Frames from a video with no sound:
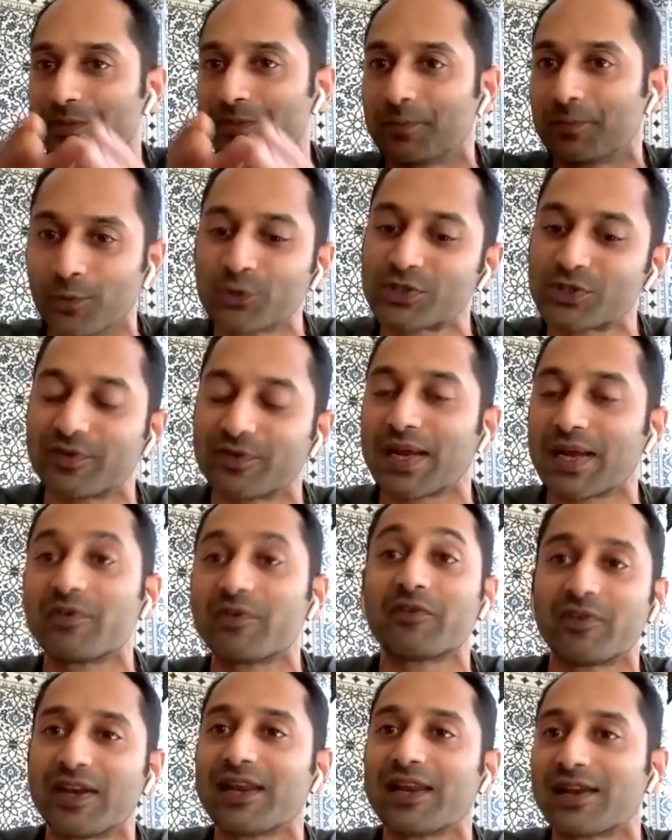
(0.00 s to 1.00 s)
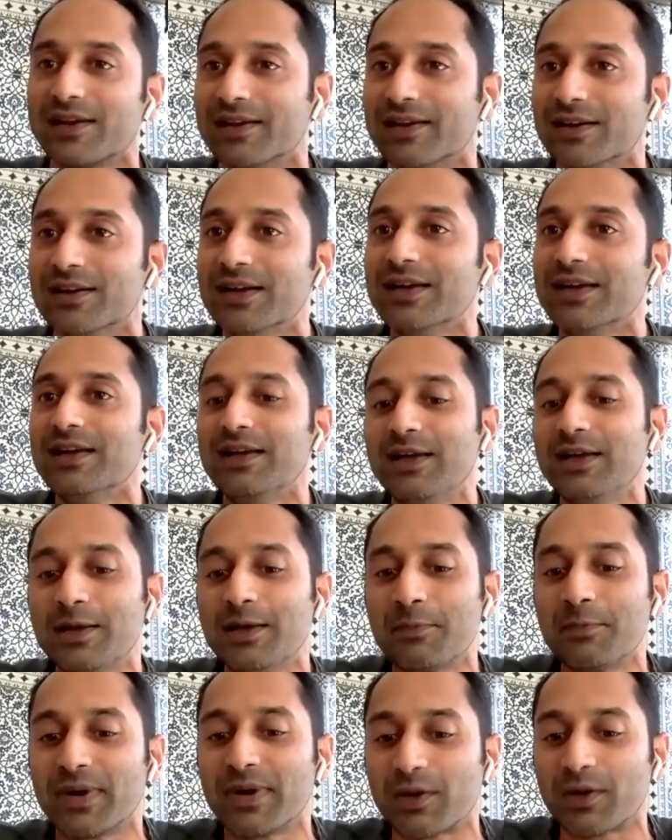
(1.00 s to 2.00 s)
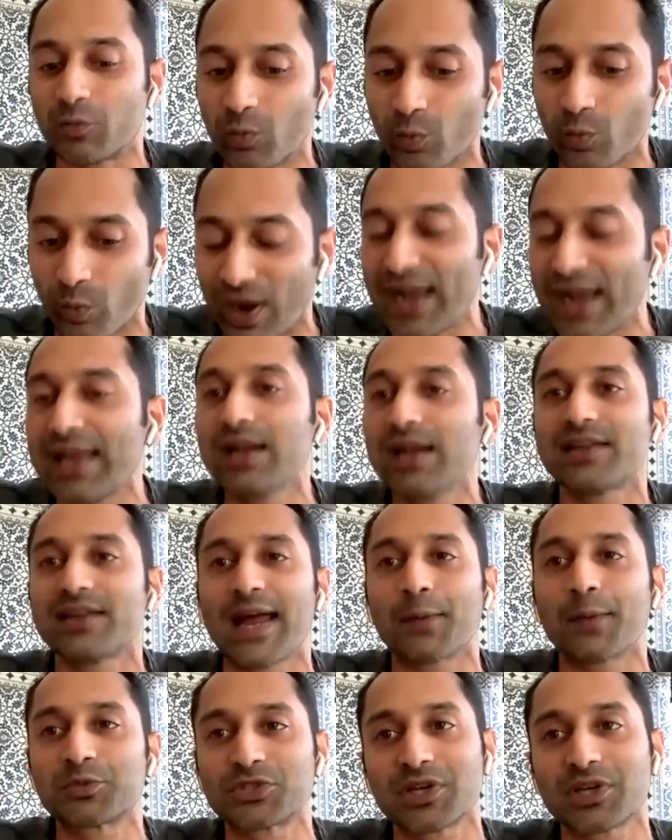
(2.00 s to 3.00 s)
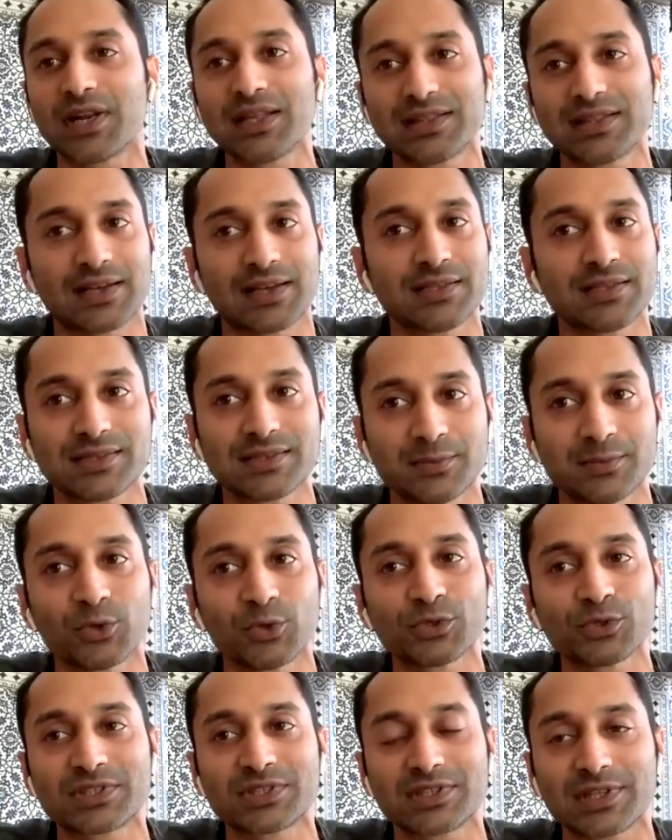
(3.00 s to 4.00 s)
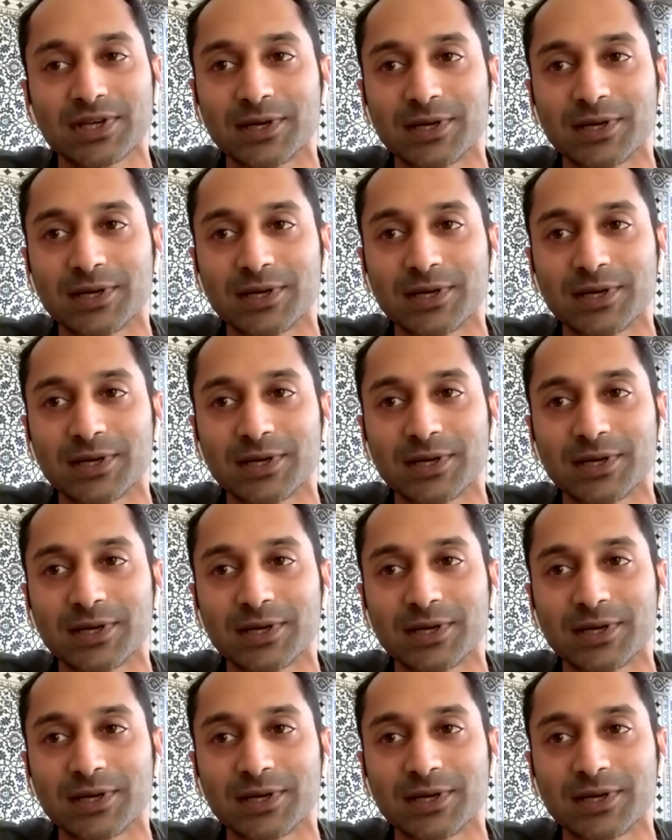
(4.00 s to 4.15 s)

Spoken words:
most of the time we're very clear. But while capturing, that is the most